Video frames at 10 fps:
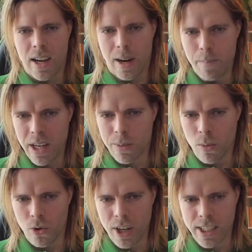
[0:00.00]
a bit
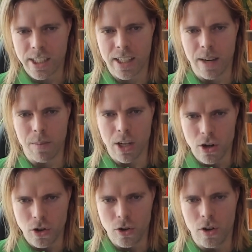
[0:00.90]
more rest can be
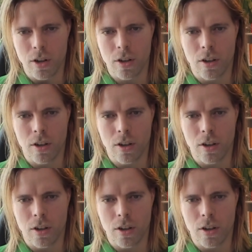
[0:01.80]
good